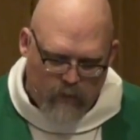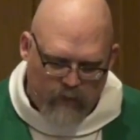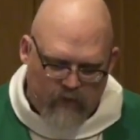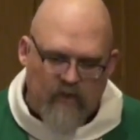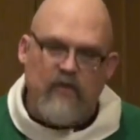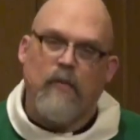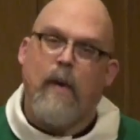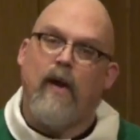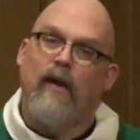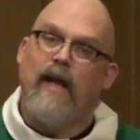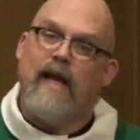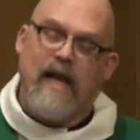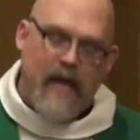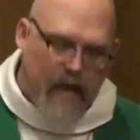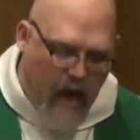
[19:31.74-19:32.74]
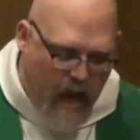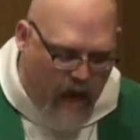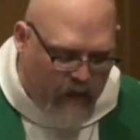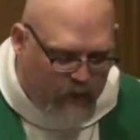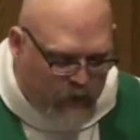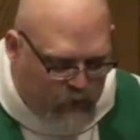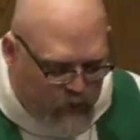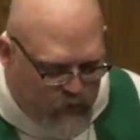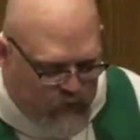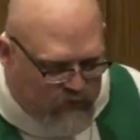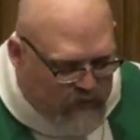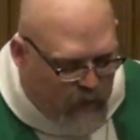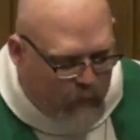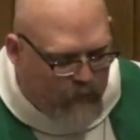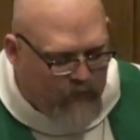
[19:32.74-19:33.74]
This is about letting God do
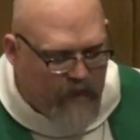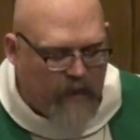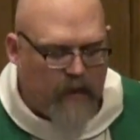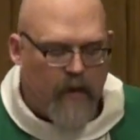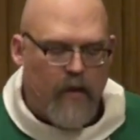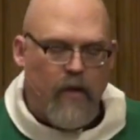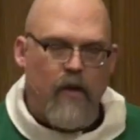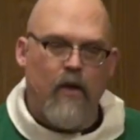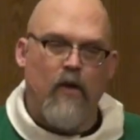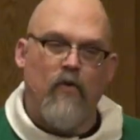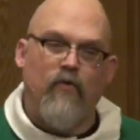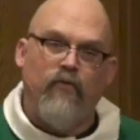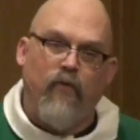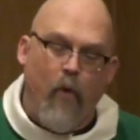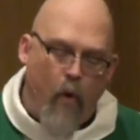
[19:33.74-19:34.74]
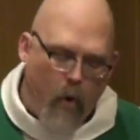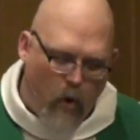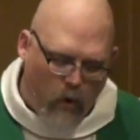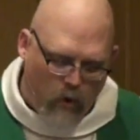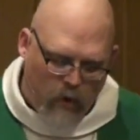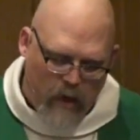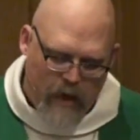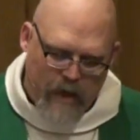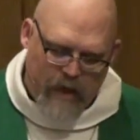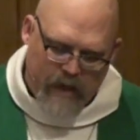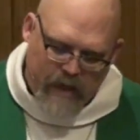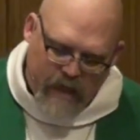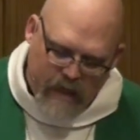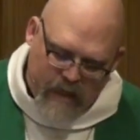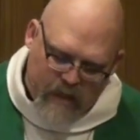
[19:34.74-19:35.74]
something for,
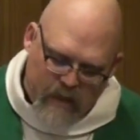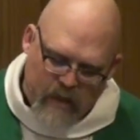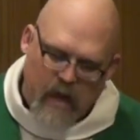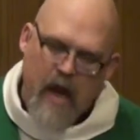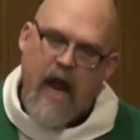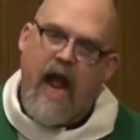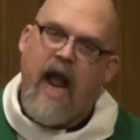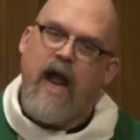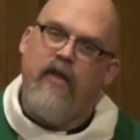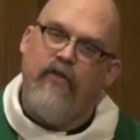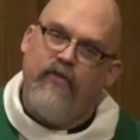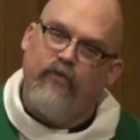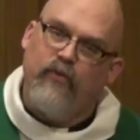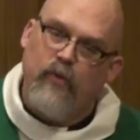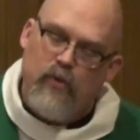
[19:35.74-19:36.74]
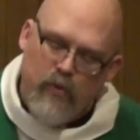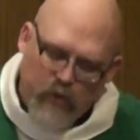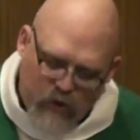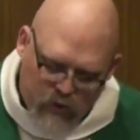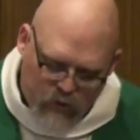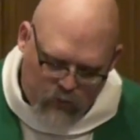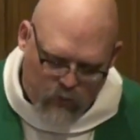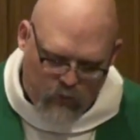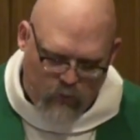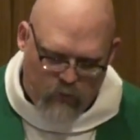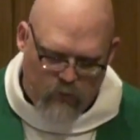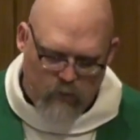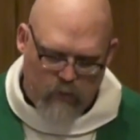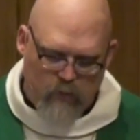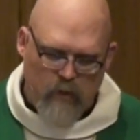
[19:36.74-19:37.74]
in, and through you
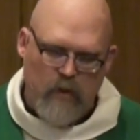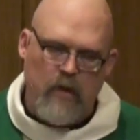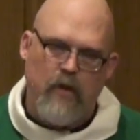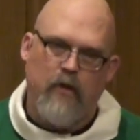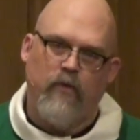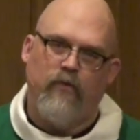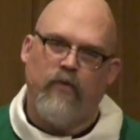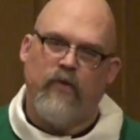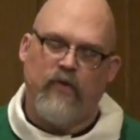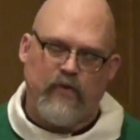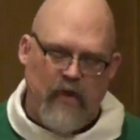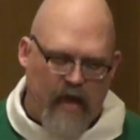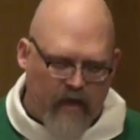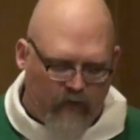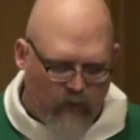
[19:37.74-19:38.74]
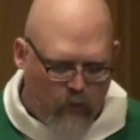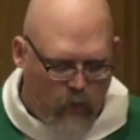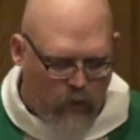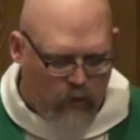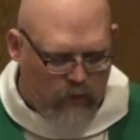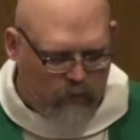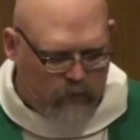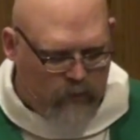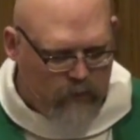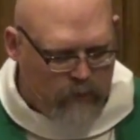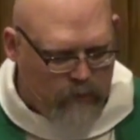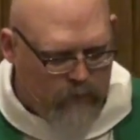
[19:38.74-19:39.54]
for the sake of the world.